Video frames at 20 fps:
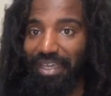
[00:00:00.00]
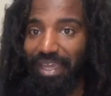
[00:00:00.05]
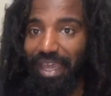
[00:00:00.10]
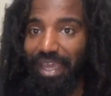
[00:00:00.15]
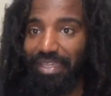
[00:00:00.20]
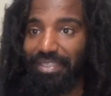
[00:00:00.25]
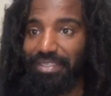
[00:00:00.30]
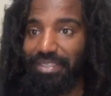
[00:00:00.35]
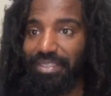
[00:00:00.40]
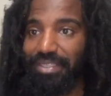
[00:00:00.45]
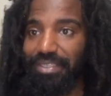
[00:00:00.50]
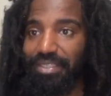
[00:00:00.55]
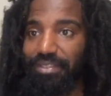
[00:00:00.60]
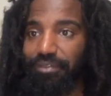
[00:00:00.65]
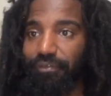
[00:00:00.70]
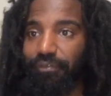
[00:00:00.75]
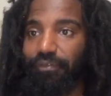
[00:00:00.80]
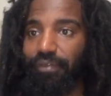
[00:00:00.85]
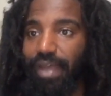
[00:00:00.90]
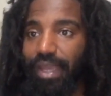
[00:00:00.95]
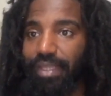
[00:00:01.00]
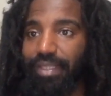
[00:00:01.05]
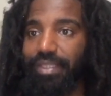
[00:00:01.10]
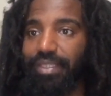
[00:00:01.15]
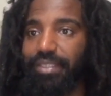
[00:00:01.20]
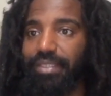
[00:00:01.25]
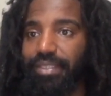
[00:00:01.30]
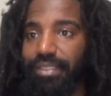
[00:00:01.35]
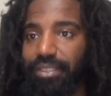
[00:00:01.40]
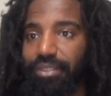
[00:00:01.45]
asks us to
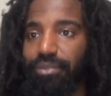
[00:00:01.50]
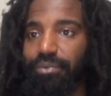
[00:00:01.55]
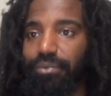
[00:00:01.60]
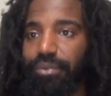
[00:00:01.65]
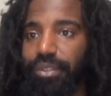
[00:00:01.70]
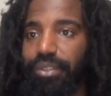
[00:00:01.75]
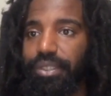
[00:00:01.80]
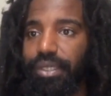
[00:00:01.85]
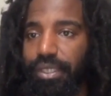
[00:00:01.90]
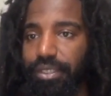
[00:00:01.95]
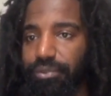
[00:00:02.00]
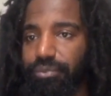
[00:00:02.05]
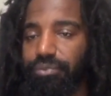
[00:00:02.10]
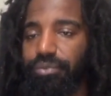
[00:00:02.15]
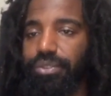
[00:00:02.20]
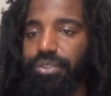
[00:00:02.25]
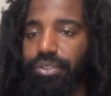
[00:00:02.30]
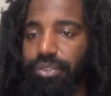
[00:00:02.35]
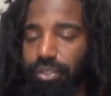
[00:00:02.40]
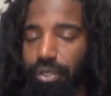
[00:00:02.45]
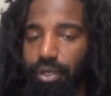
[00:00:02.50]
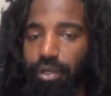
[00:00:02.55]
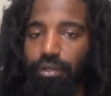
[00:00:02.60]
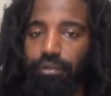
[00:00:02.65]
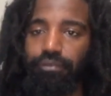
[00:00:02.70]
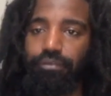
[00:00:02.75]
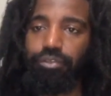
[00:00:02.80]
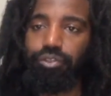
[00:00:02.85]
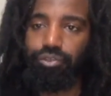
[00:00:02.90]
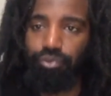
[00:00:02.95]
finally deal with
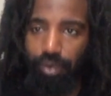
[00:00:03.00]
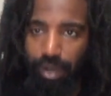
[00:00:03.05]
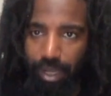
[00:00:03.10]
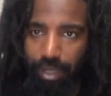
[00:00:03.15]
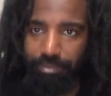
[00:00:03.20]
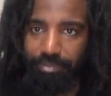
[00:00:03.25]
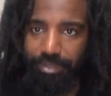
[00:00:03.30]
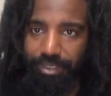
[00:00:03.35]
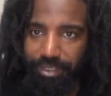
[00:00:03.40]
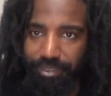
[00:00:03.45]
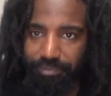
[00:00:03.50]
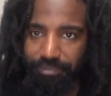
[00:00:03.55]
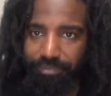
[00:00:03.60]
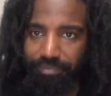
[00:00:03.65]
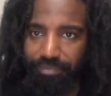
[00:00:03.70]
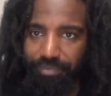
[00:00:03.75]
unresolved trauma.